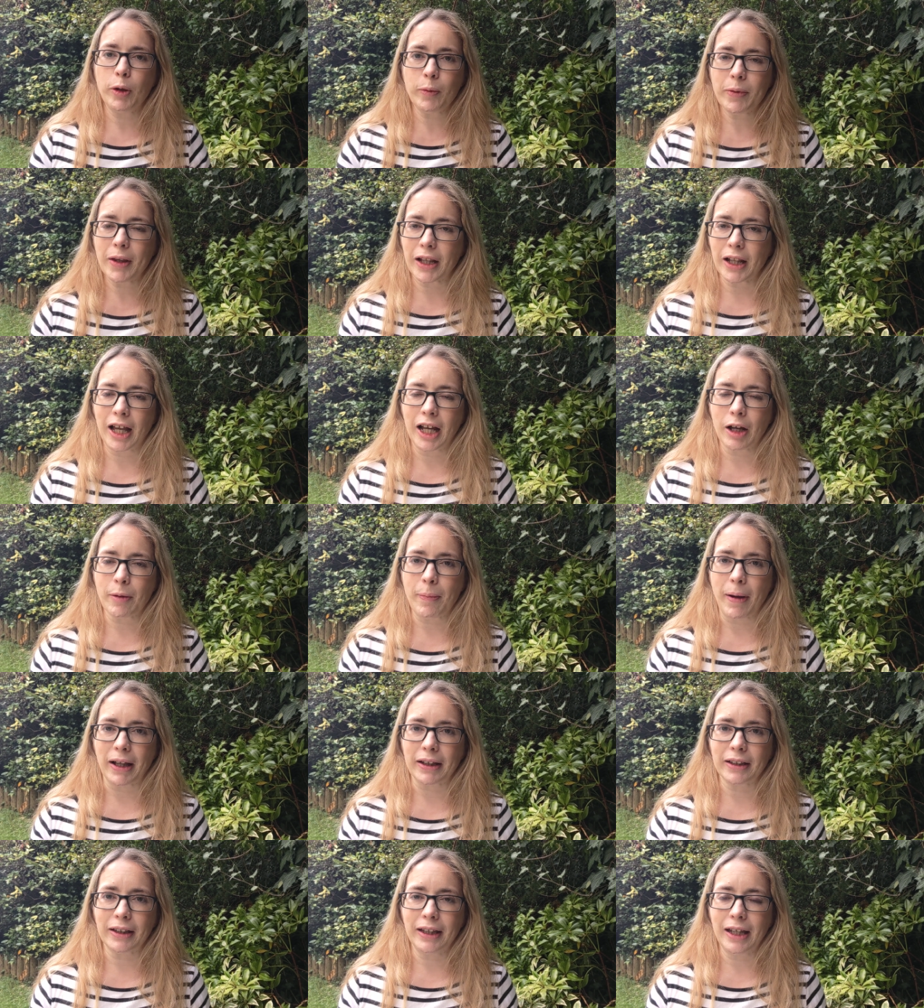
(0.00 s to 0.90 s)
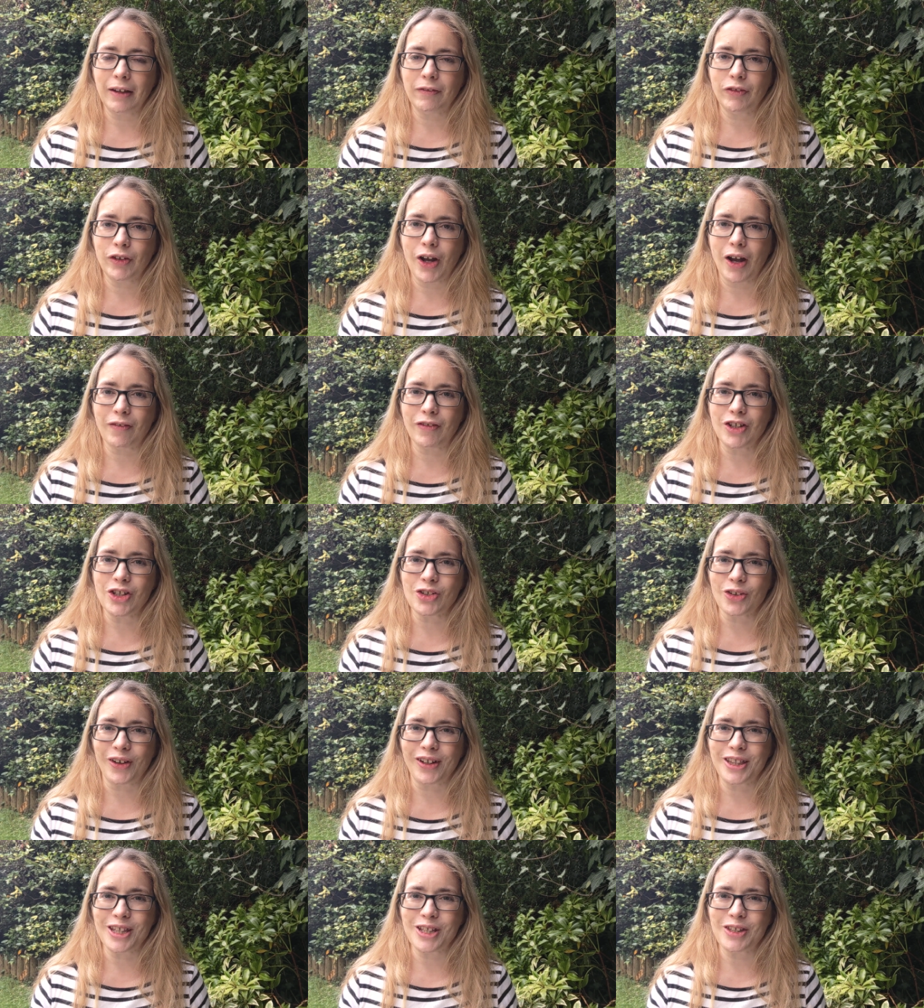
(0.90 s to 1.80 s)
boop the like button if you have
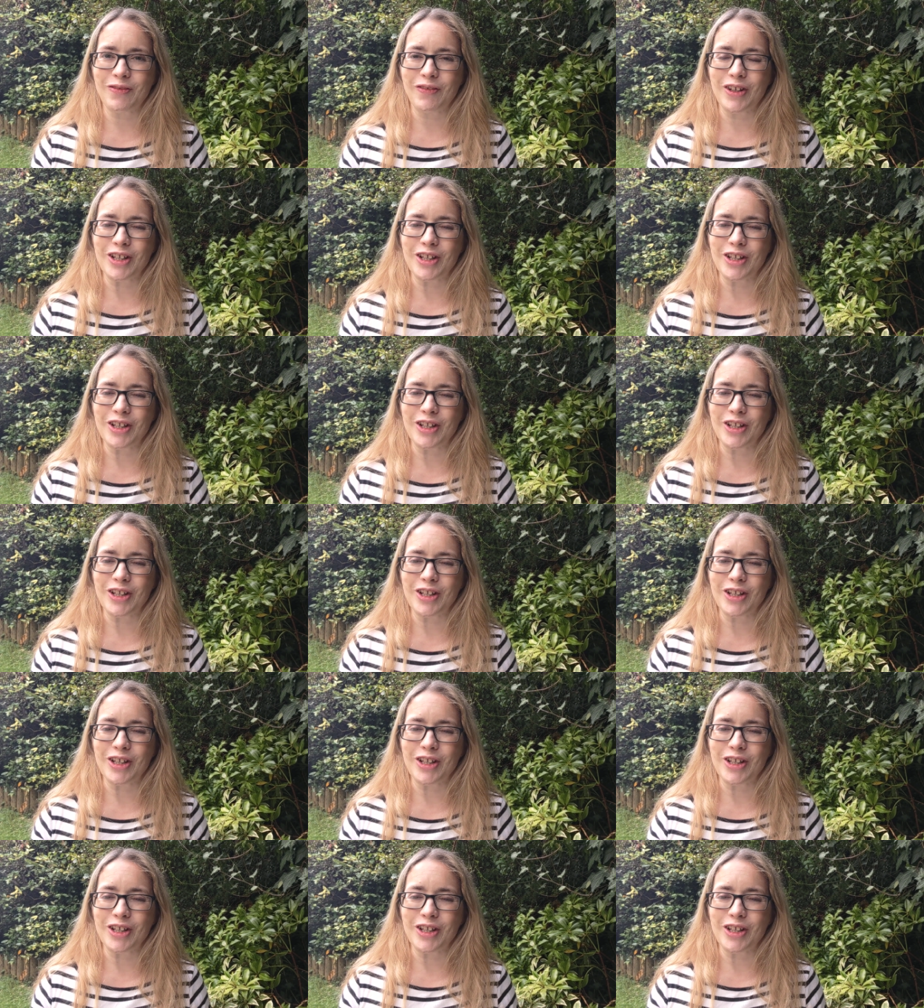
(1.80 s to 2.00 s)
enjoyed this